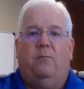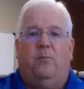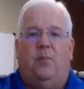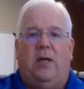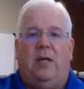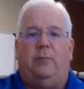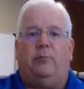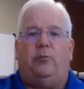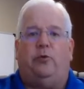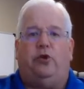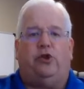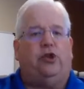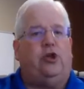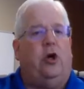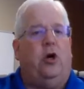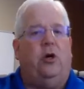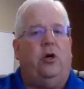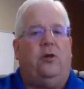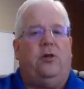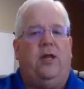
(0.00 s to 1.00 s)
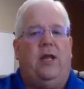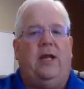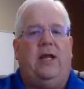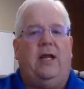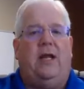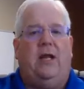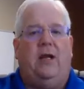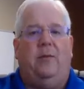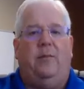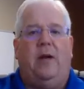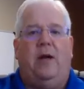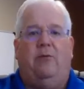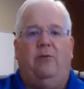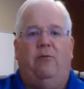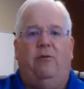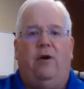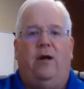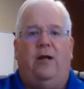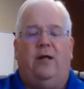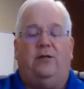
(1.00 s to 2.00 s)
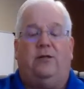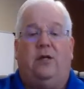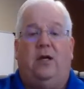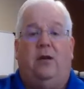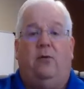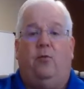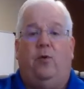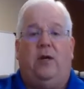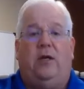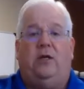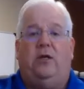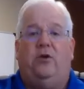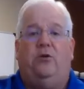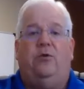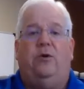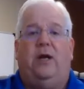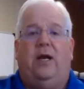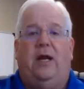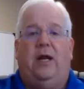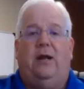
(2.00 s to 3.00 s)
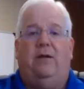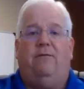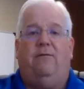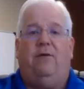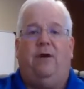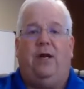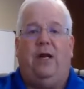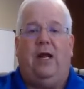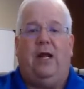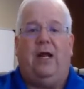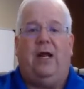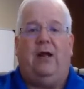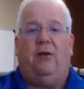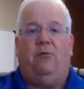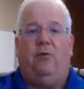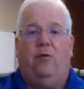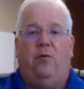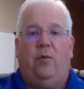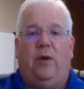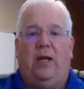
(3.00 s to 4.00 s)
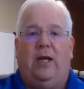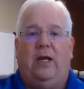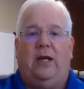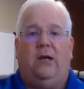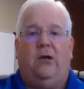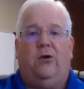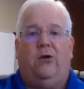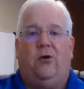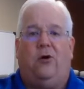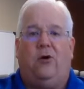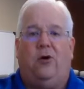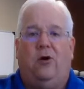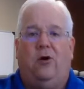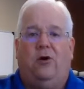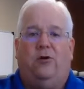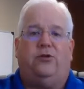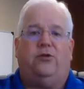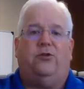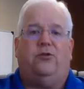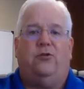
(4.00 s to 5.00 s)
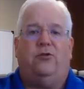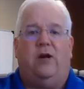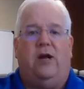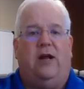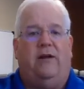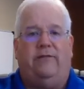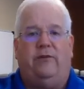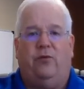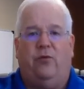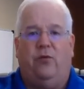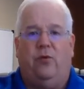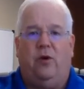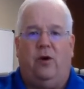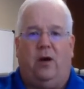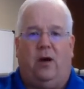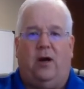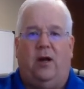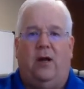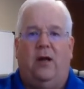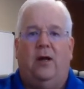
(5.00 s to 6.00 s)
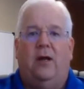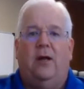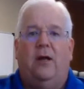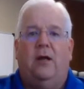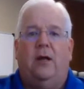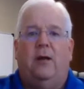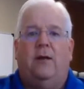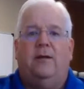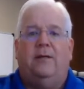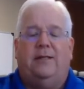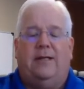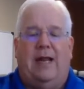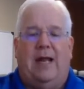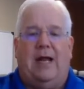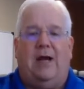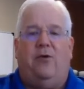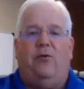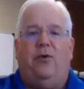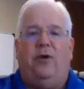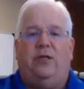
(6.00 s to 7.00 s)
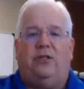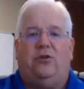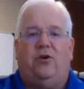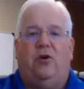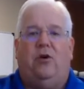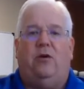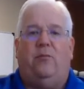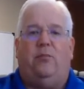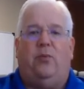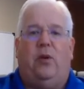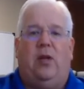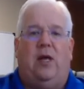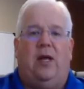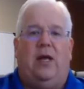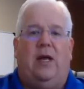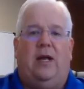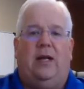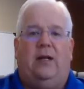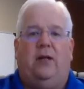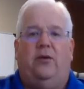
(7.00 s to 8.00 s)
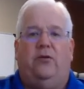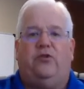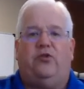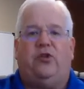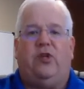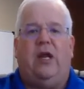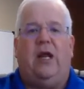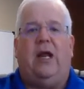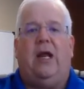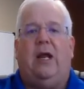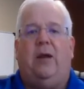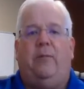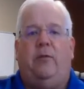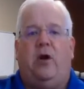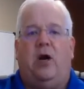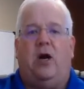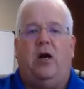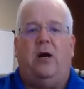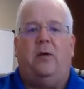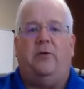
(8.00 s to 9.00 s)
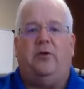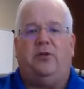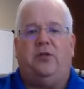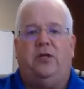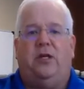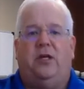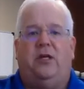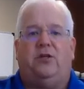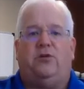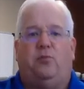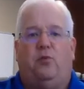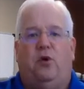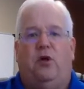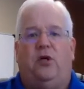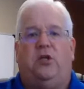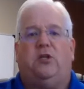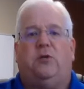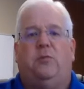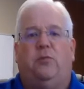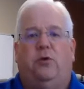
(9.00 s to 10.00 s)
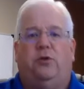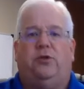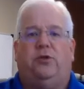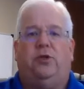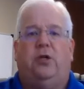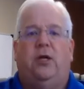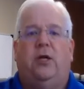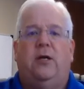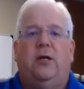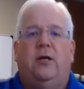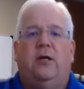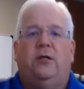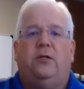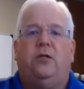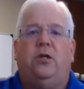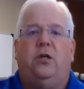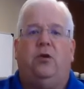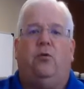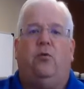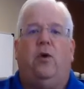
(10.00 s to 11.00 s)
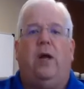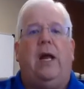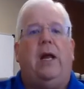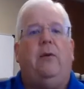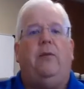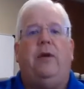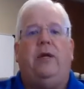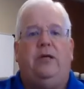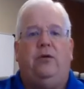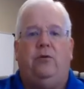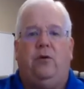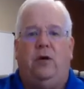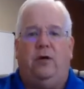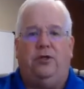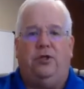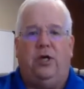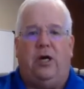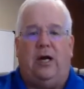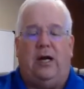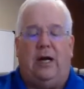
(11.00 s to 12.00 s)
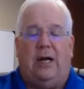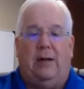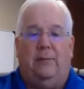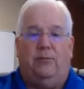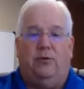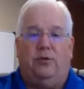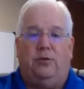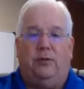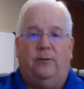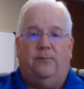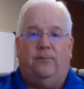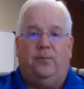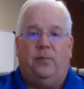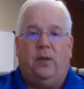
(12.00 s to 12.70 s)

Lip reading: People start thinking about risk, and we do it every day when we get in our cars and drive to work. Now we start applying those same common sense principles to the way we do our jobs,